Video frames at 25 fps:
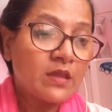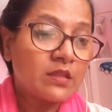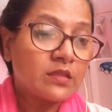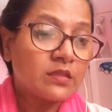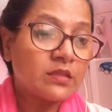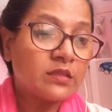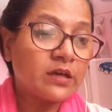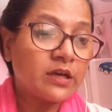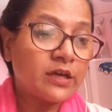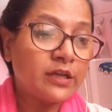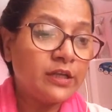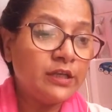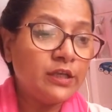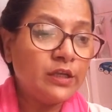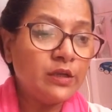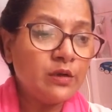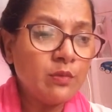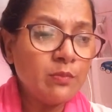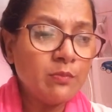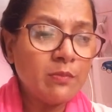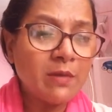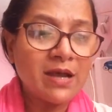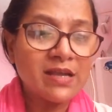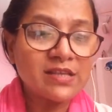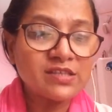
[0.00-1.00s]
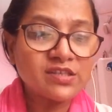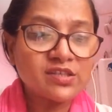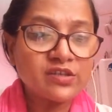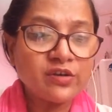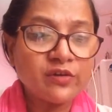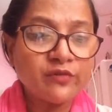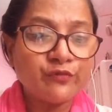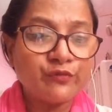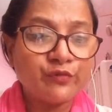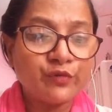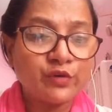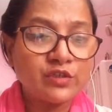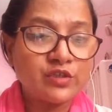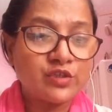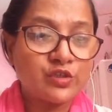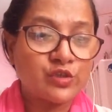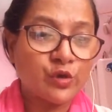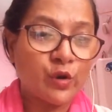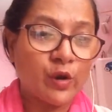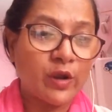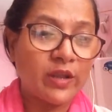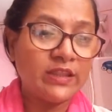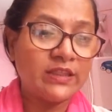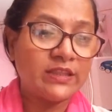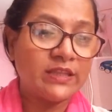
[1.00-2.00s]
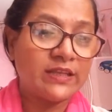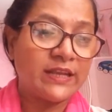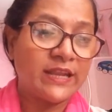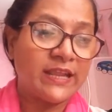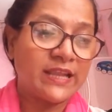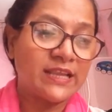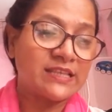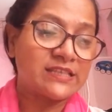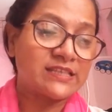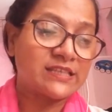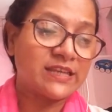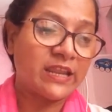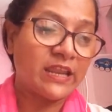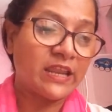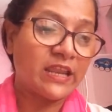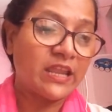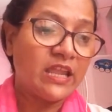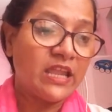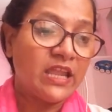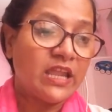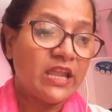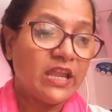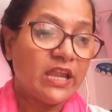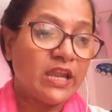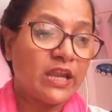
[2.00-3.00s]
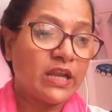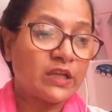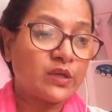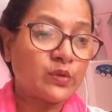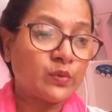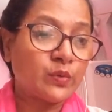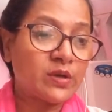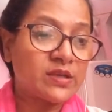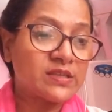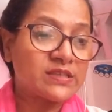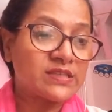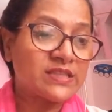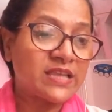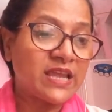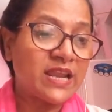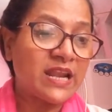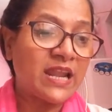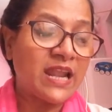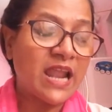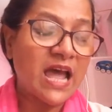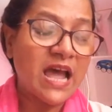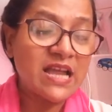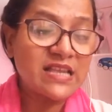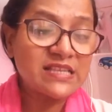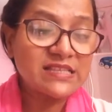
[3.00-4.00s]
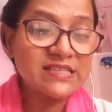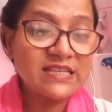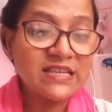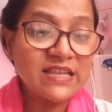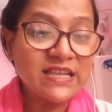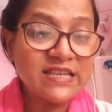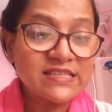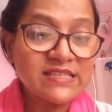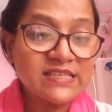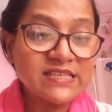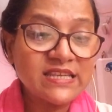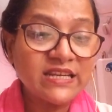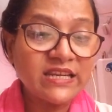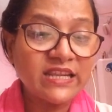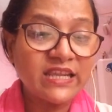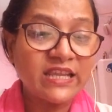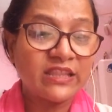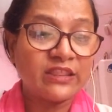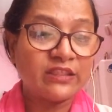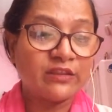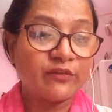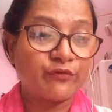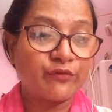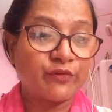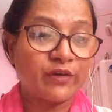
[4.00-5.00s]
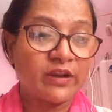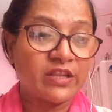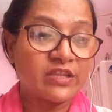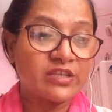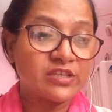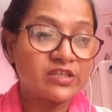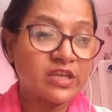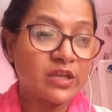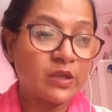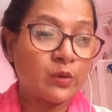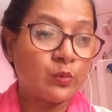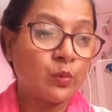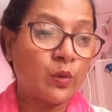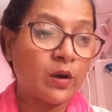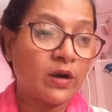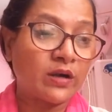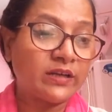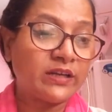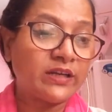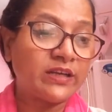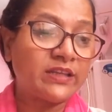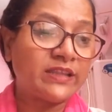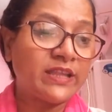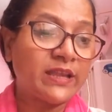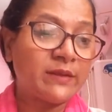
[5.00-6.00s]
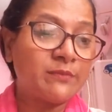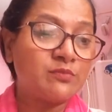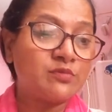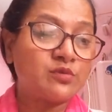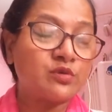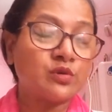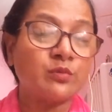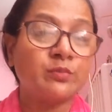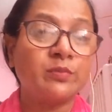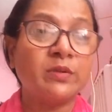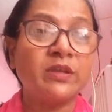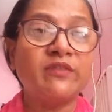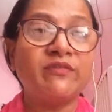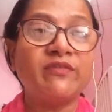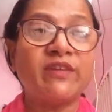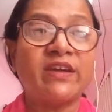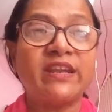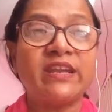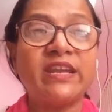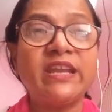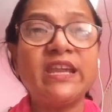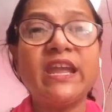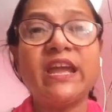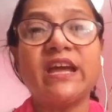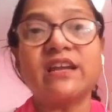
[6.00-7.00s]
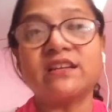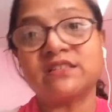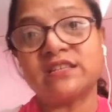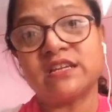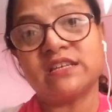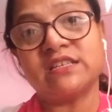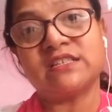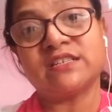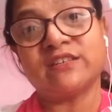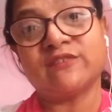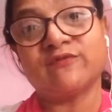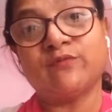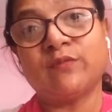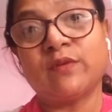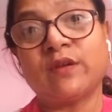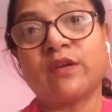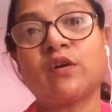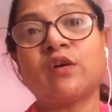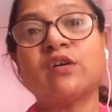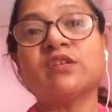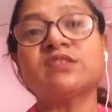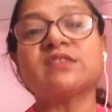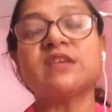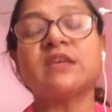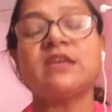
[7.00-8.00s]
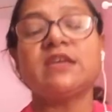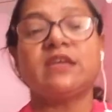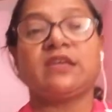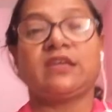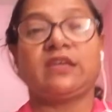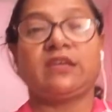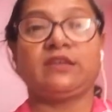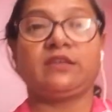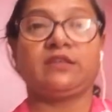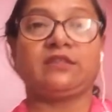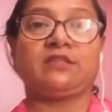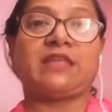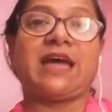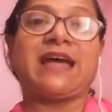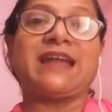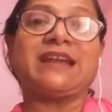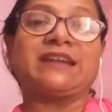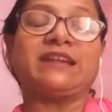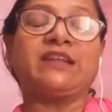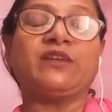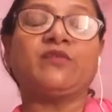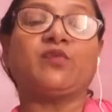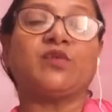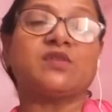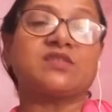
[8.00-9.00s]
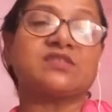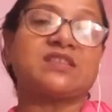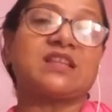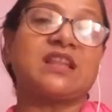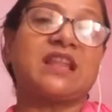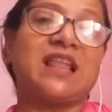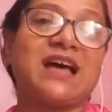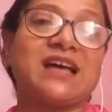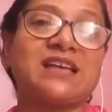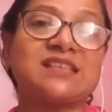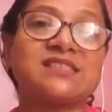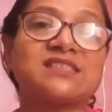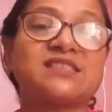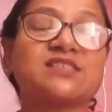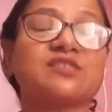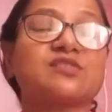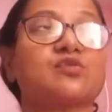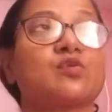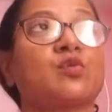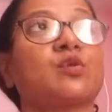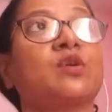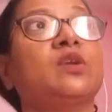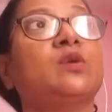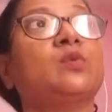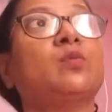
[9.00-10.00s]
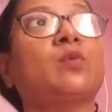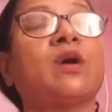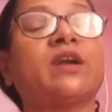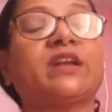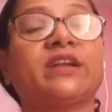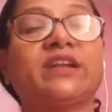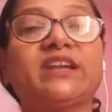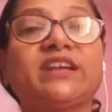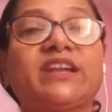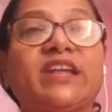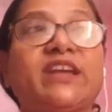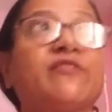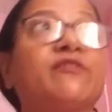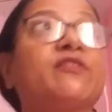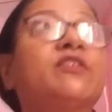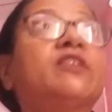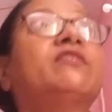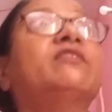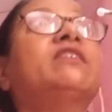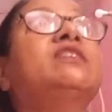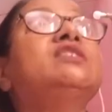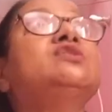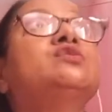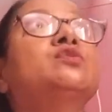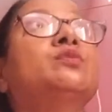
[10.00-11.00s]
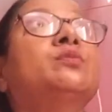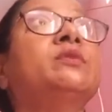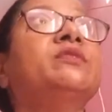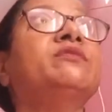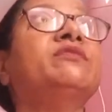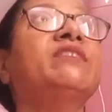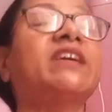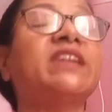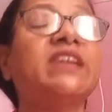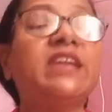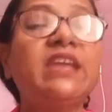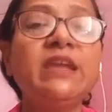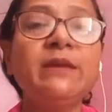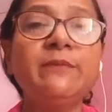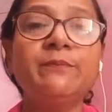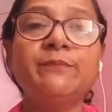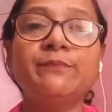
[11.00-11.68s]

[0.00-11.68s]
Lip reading: The new master would join the next day. It was their last lesson in the French. He wanted them to be very attentive because that day was the last, so he wanted everyone to be very